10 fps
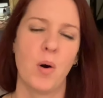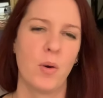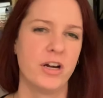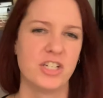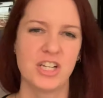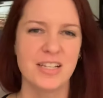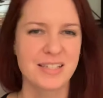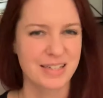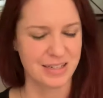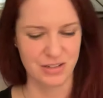Or it
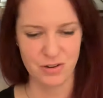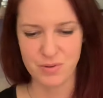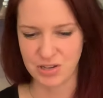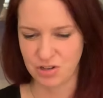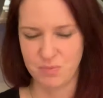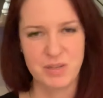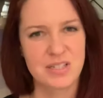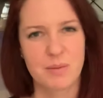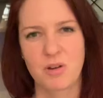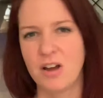just, you know, it could be
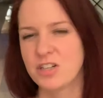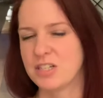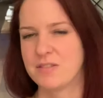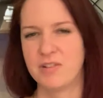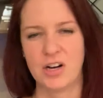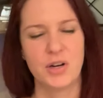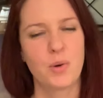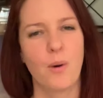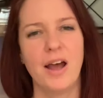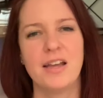subconscious, very
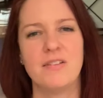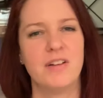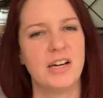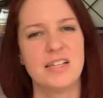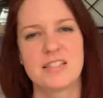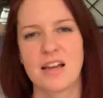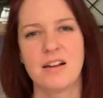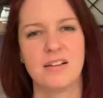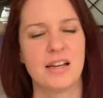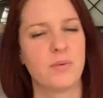quiet, very
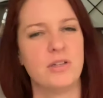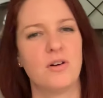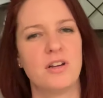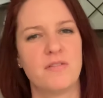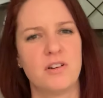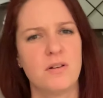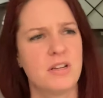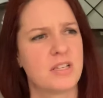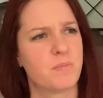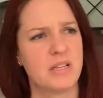subtle, like we don't even
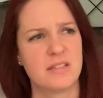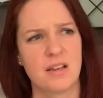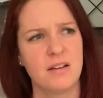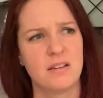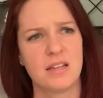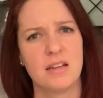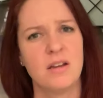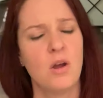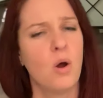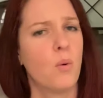notice, but suddenly
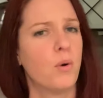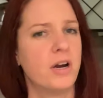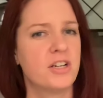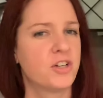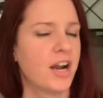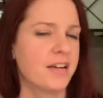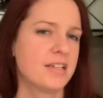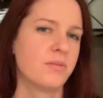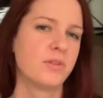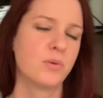we're
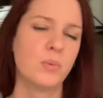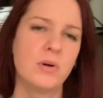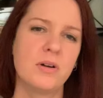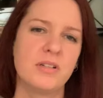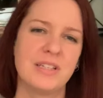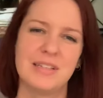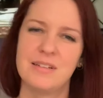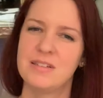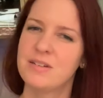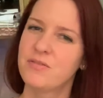interacting with the world a
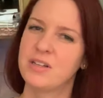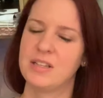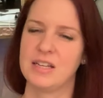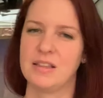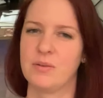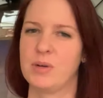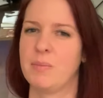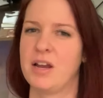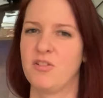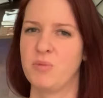little differently than we
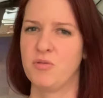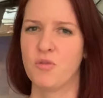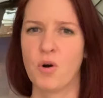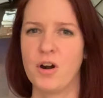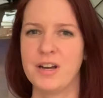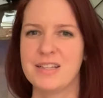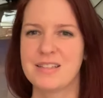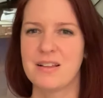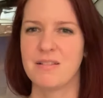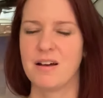might have before, and it's
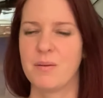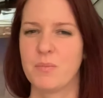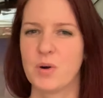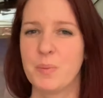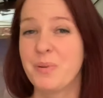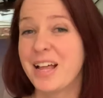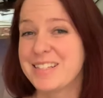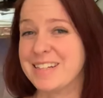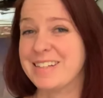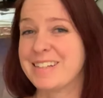a lot more
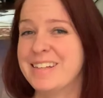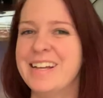pleasant.